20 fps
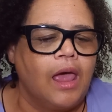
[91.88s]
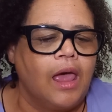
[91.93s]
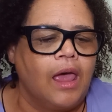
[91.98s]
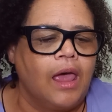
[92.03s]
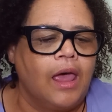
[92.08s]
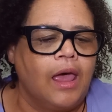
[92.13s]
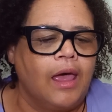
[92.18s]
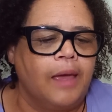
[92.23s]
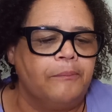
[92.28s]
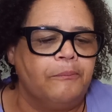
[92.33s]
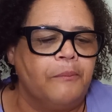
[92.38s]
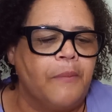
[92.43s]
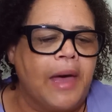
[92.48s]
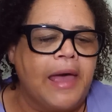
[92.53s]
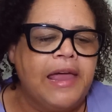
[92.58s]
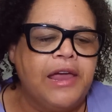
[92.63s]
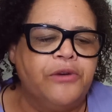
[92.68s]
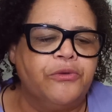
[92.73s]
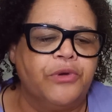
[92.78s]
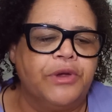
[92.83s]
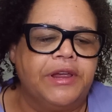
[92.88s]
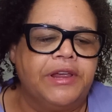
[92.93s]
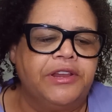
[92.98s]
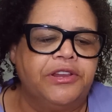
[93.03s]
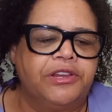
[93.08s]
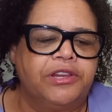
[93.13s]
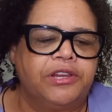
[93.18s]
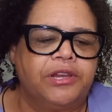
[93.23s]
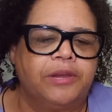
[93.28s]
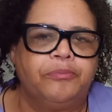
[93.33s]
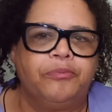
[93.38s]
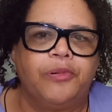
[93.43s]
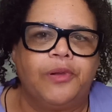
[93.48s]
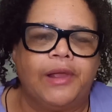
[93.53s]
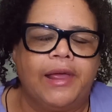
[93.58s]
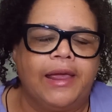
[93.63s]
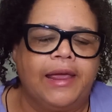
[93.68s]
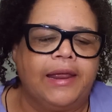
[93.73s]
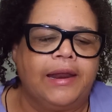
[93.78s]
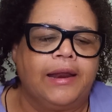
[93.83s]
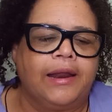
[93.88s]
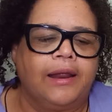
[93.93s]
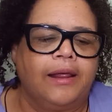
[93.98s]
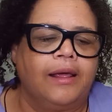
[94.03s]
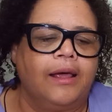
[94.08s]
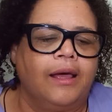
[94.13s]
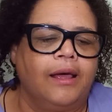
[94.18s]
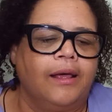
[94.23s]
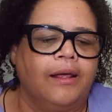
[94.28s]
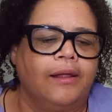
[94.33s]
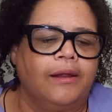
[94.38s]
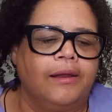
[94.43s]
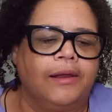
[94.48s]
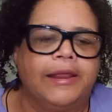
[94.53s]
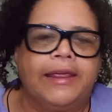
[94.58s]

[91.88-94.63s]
And Mike Reese played uh,